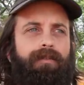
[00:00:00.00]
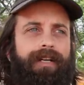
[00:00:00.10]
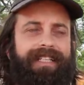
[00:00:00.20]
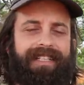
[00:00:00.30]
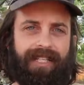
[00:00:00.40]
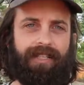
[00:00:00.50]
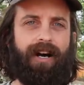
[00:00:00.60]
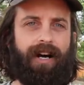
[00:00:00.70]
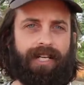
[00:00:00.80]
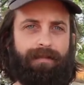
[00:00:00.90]
when he's in the
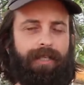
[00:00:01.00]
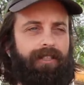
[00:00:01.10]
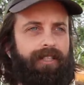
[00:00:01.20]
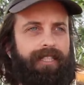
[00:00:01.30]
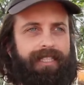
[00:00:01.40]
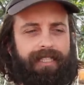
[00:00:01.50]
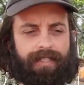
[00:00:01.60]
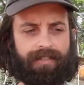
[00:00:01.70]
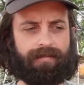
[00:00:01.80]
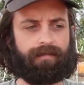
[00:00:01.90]
hospital and
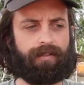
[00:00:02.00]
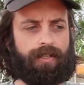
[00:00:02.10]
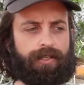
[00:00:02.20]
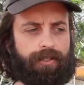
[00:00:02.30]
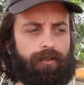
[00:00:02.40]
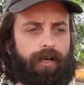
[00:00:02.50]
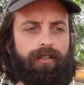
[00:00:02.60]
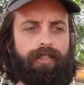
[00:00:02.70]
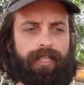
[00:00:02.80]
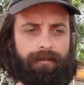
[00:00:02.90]
he's
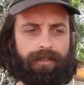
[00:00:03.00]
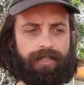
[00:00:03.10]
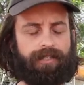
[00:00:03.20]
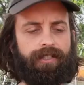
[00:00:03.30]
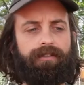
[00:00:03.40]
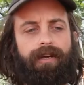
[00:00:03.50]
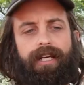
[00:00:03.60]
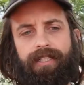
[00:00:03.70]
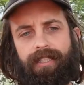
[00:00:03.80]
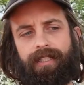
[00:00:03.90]
struggling with his
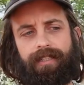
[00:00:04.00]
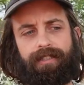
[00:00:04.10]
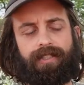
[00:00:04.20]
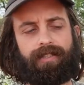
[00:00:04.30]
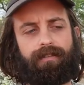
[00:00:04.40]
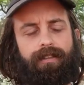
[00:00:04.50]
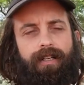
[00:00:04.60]
situation and just